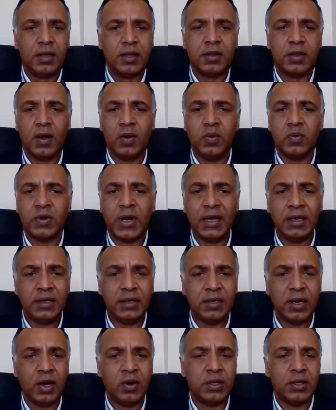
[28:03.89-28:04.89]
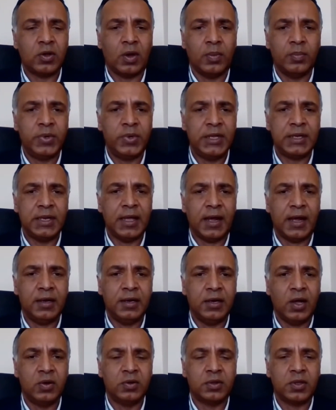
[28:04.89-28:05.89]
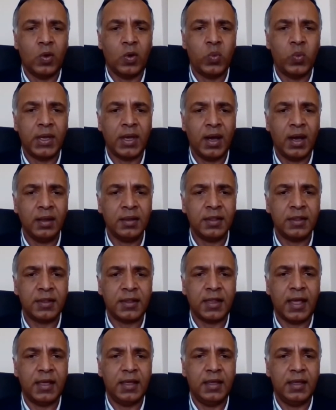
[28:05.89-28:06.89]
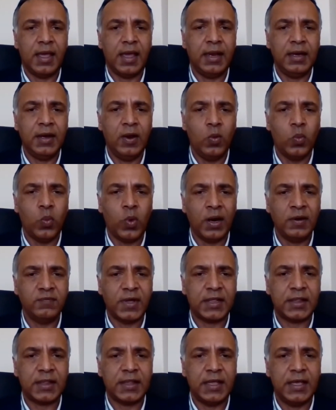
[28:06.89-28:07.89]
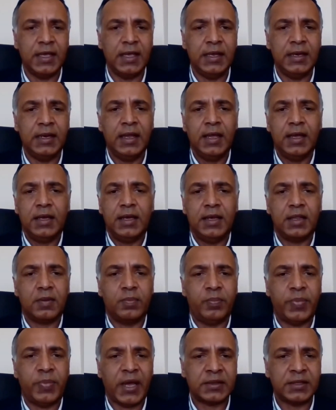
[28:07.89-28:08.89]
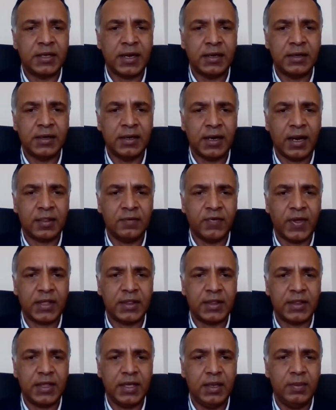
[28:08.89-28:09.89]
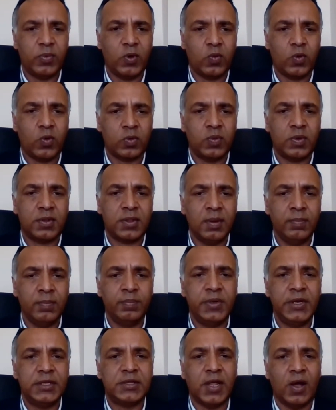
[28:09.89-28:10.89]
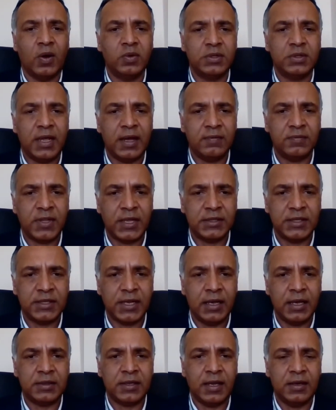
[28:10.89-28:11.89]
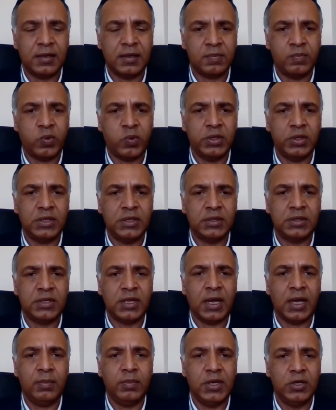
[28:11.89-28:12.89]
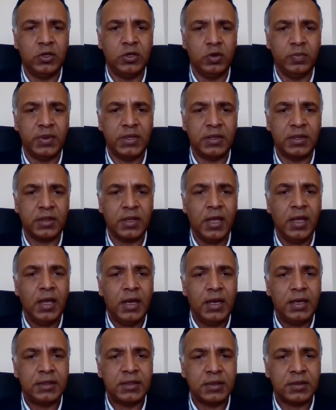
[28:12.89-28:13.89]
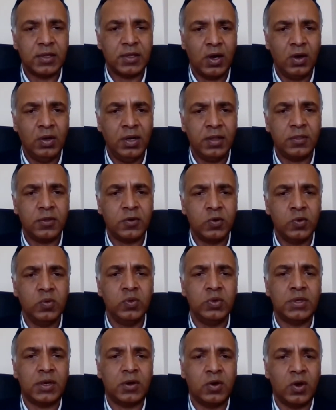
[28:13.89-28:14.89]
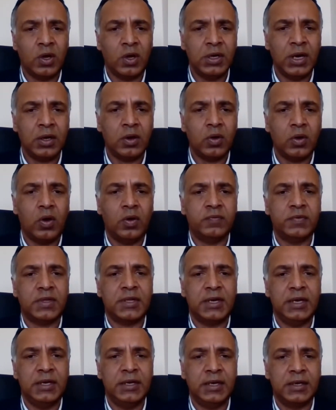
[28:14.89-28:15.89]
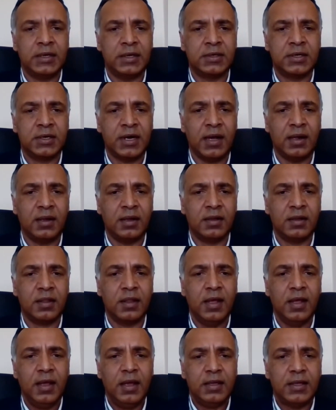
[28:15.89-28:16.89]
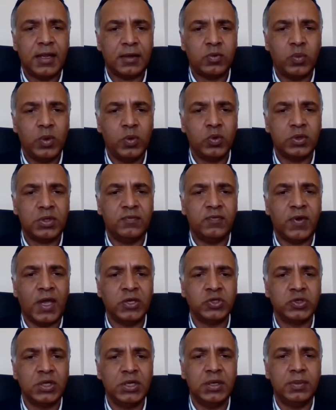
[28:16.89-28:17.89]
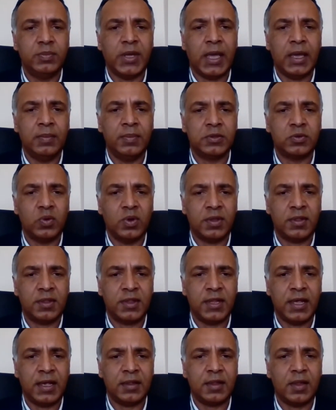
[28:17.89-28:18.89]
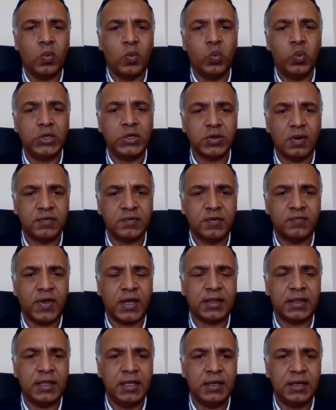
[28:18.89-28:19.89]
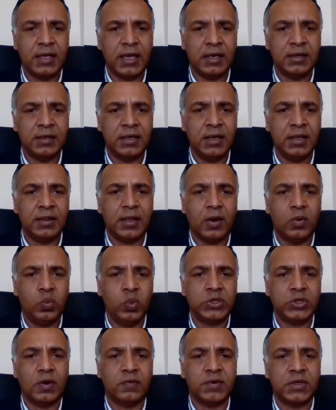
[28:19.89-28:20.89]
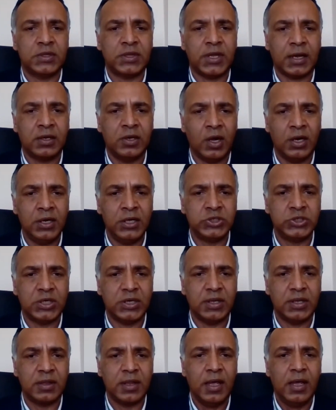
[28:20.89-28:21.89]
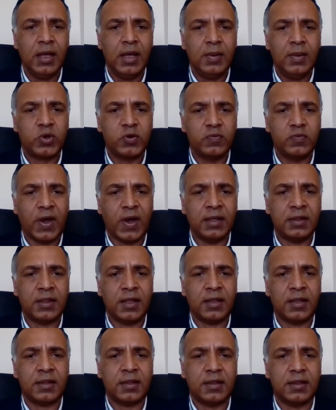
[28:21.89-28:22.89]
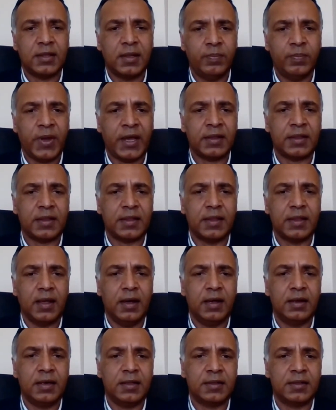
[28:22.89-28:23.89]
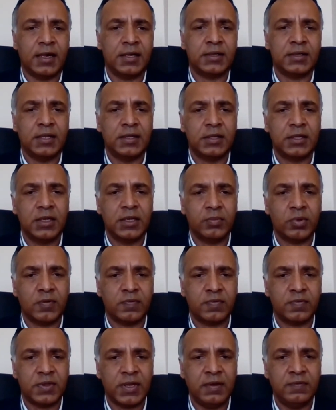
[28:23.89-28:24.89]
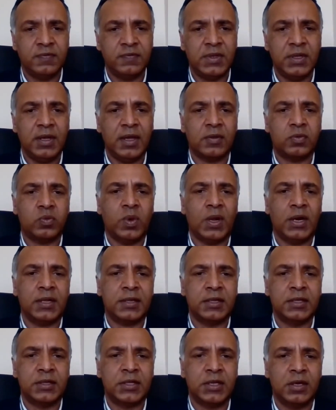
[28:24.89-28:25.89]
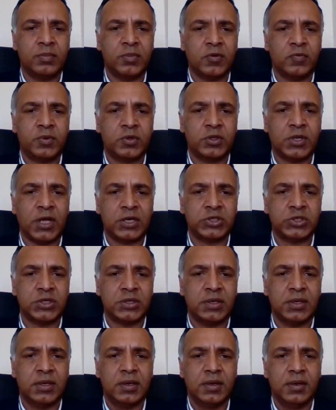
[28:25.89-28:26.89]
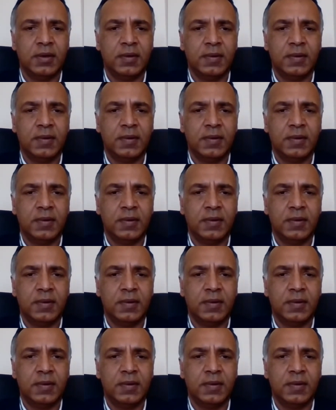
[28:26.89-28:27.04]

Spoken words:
So right now it's completely unknown. So we can't say any one vaccine is better than another vaccine because we simply don't have that data at this point in time in humans. It is only through the conduct of these clinical trials that we would eventually be able to assess which of the vaccine candidates and which of the technologies provides us the best result in terms of safety as well as in terms of protection.